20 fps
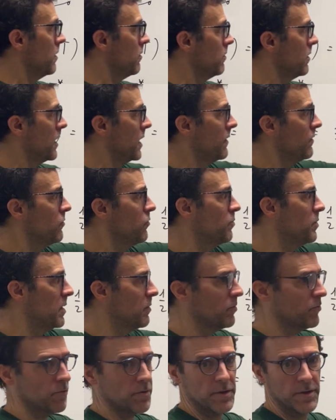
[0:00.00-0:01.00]
we have to be
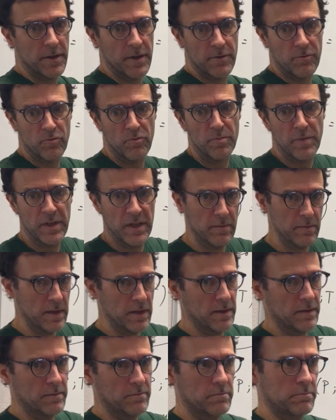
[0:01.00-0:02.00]
able to generate two
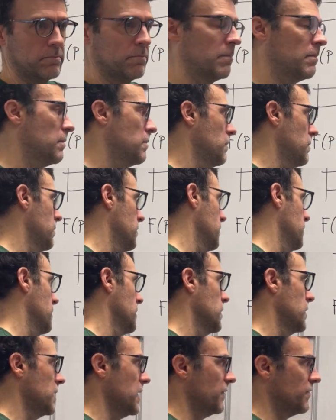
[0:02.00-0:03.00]
minima,
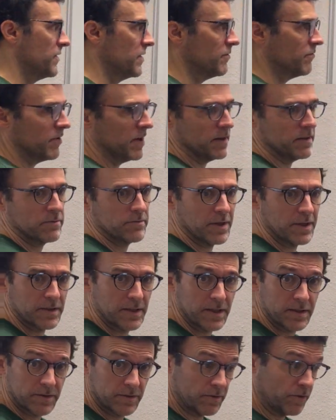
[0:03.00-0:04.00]
left and right.
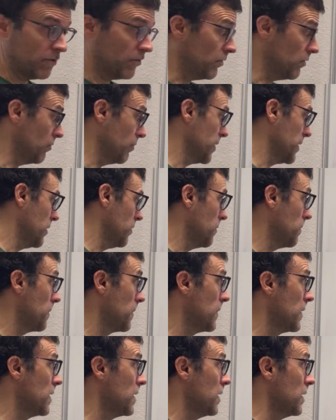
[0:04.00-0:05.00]
That's all we know.
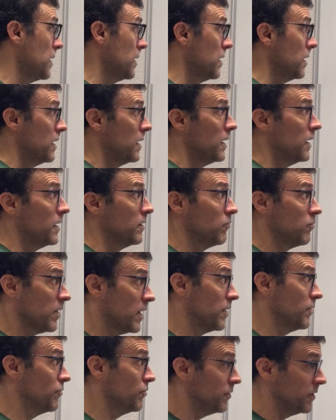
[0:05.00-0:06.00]
And we
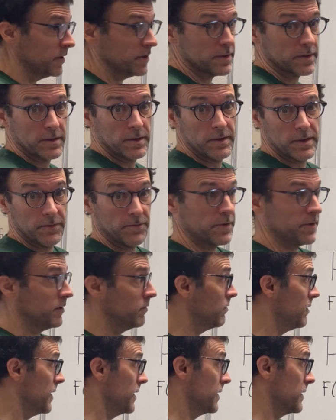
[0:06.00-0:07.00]
can do this in
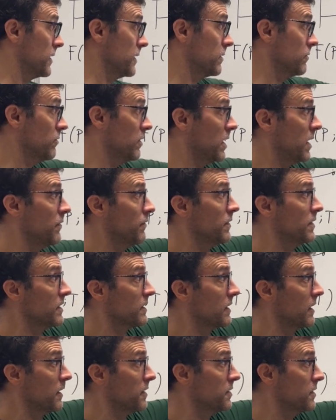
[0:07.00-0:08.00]
different ways, as we have a
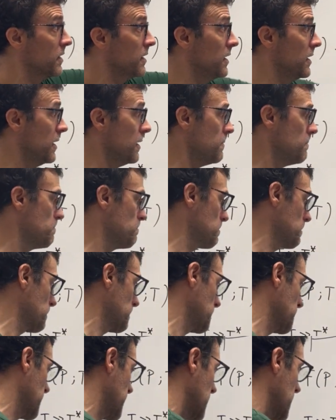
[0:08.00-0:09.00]
sketch here.
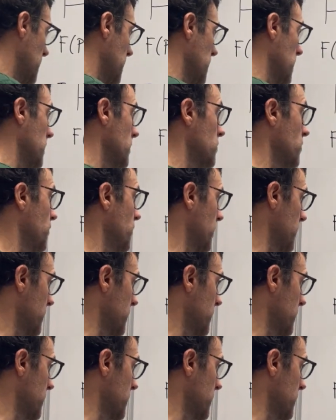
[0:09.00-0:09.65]
So for